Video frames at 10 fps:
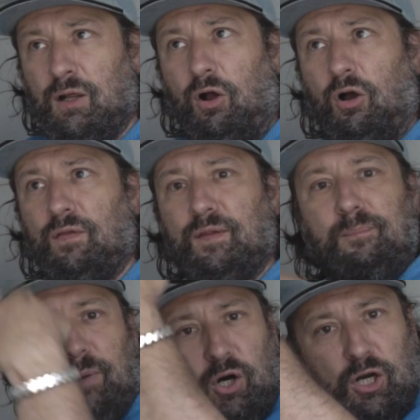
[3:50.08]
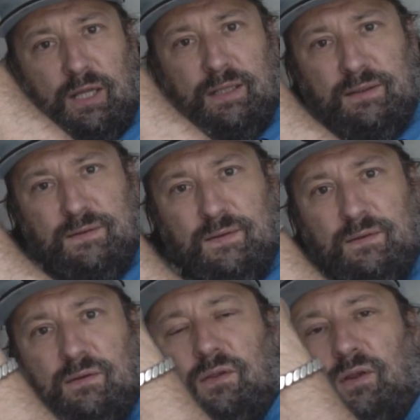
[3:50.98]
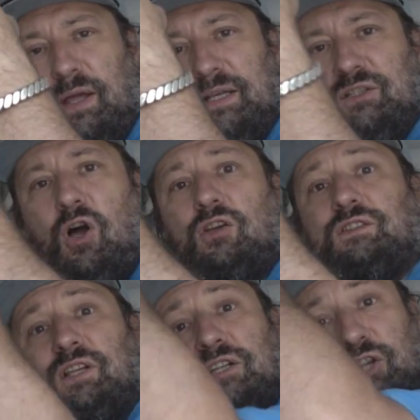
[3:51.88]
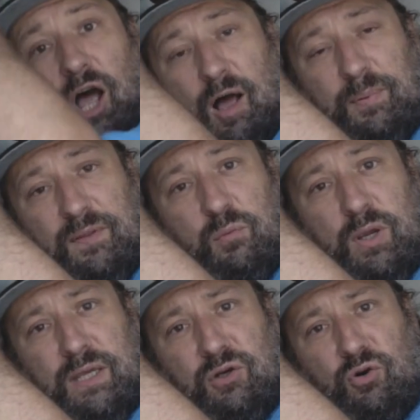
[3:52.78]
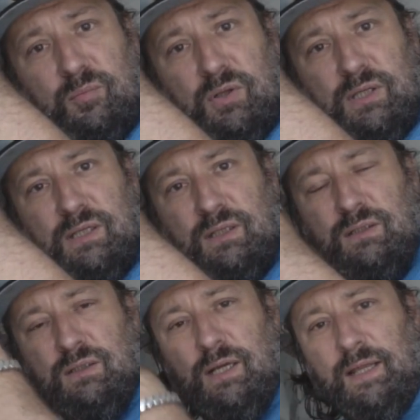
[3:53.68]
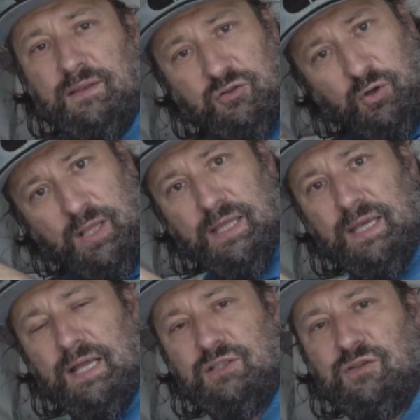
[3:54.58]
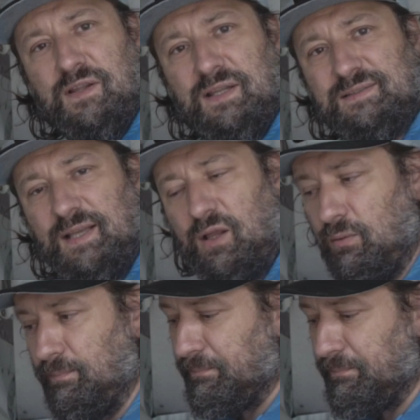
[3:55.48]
On the Merlins, the exhaust is on top of the wing normally, at the trailing edge of the nacelle.